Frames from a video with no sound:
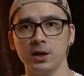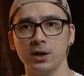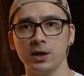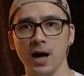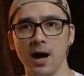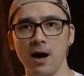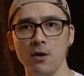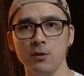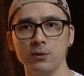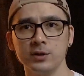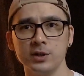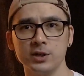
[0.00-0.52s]
and the
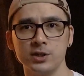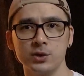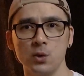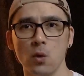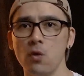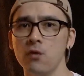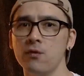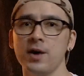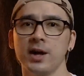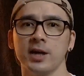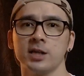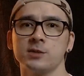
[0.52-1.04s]
gown
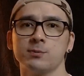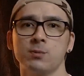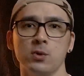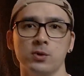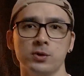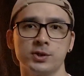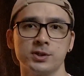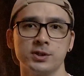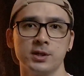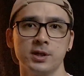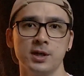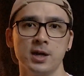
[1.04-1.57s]
is
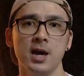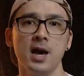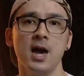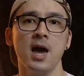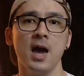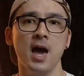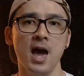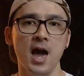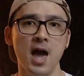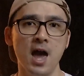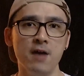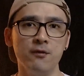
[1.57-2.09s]
overexposed.
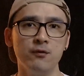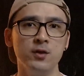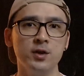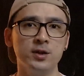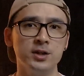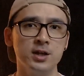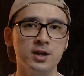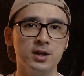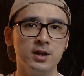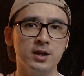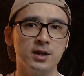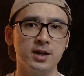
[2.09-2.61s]

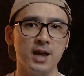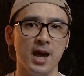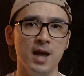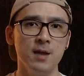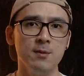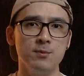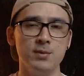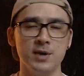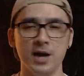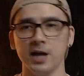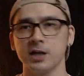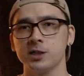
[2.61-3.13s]
Everything
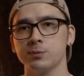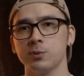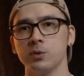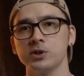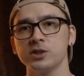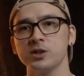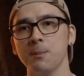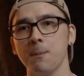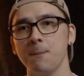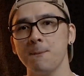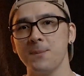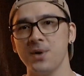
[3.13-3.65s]
can be
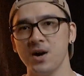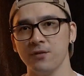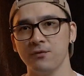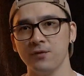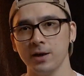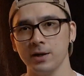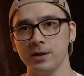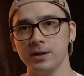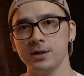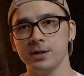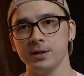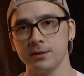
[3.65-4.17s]
exposed
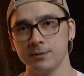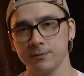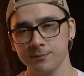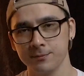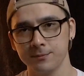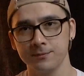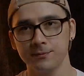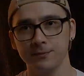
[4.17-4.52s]
perfectly.